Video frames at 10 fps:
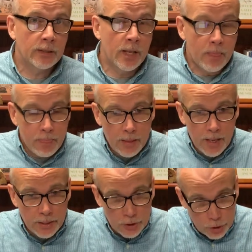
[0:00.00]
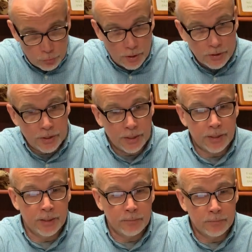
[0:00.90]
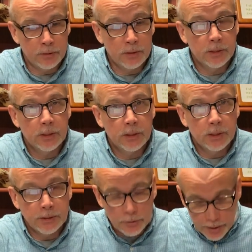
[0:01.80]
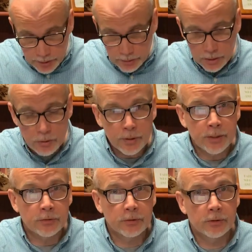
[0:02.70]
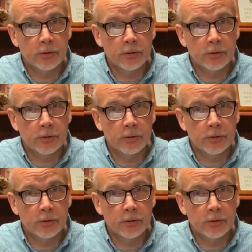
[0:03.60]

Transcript: And in trusting in him, say, okay, here it is.